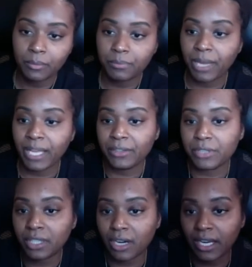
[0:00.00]
by
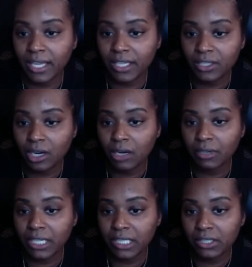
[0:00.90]
using our hands, hard
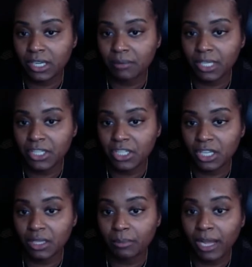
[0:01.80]
work, and determination,
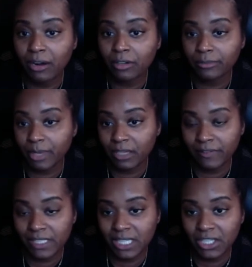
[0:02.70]
and the power of
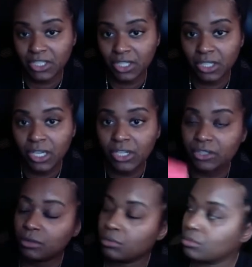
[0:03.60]
manifestation
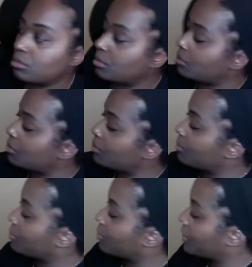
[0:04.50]
to
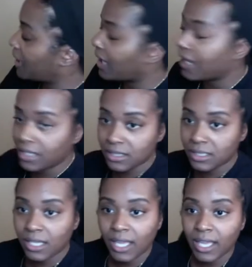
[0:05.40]
create
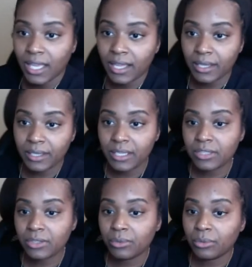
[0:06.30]
and
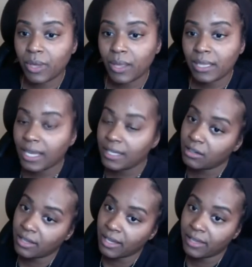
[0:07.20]
to align
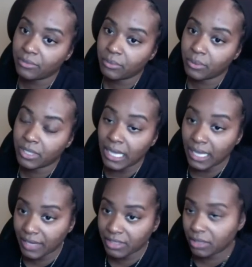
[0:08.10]
our life with a
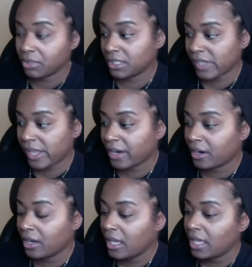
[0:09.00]
life that we
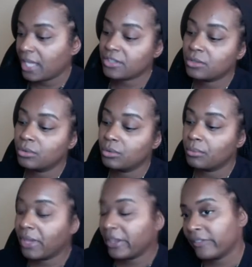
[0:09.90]
desire and to
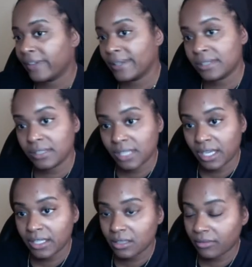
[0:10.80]
manifest the
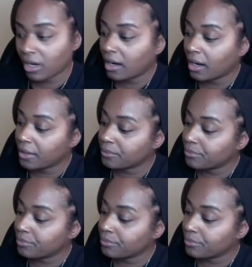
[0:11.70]
desires of our heart.